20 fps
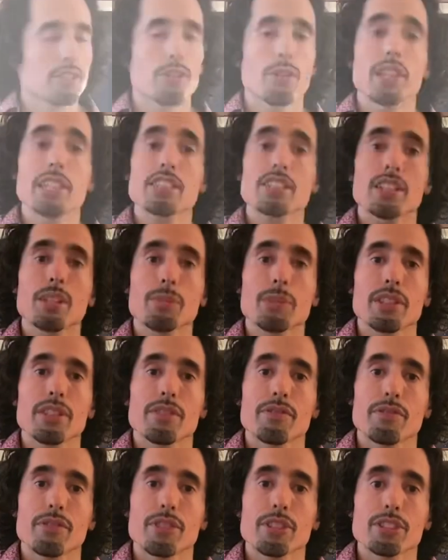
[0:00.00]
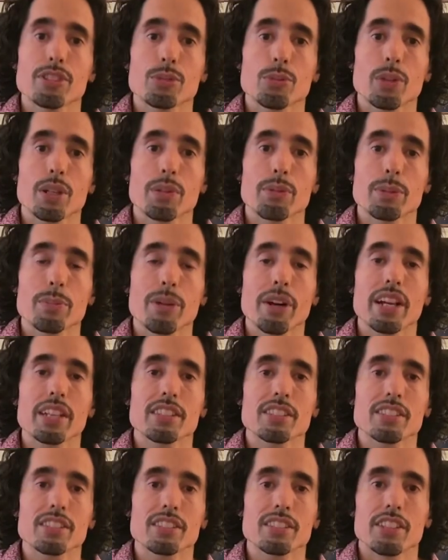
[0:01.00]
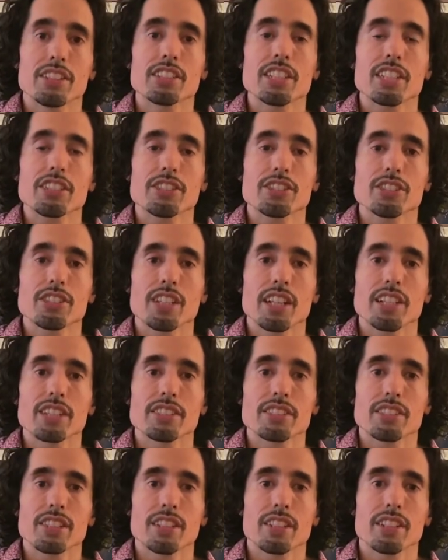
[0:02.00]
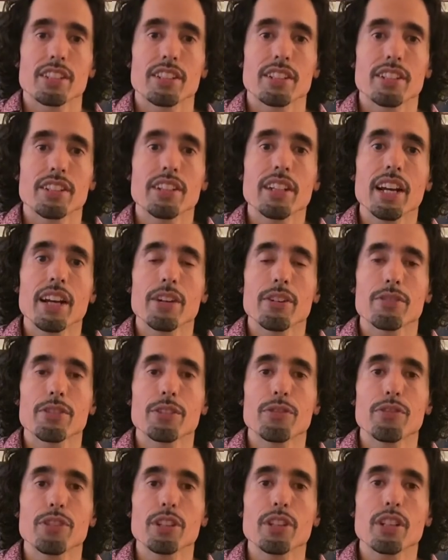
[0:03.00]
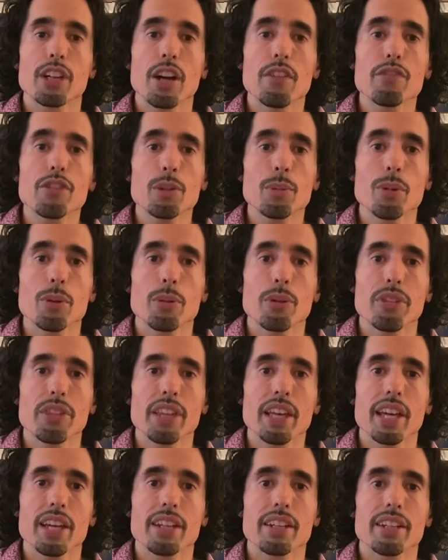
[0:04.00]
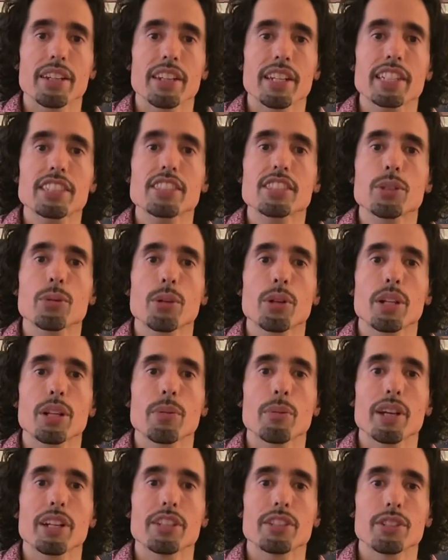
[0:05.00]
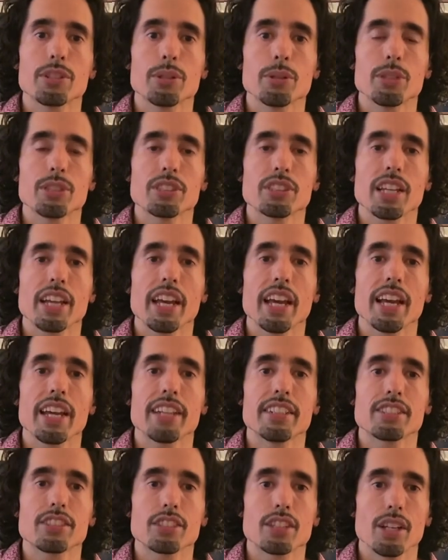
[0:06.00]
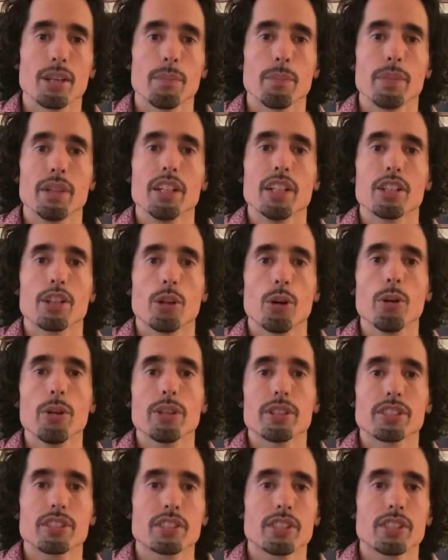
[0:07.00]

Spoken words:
that's going to be the first way we practice this exercise. Now, if you feel comfortable with that, next thing we're going to want to do is add some chords.